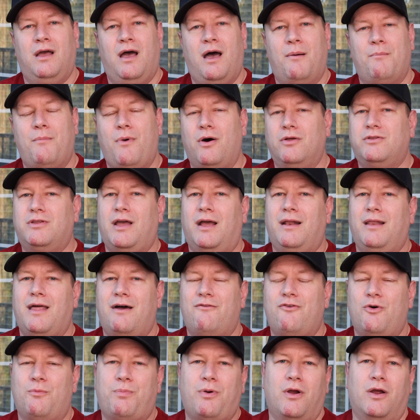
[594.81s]

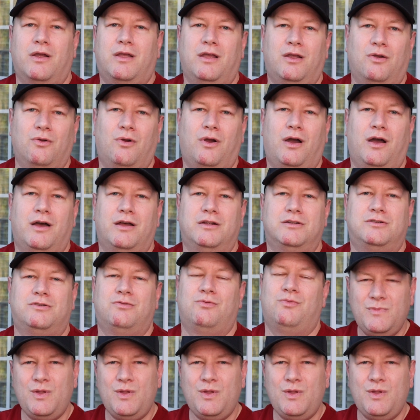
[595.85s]
multi-level parking garage,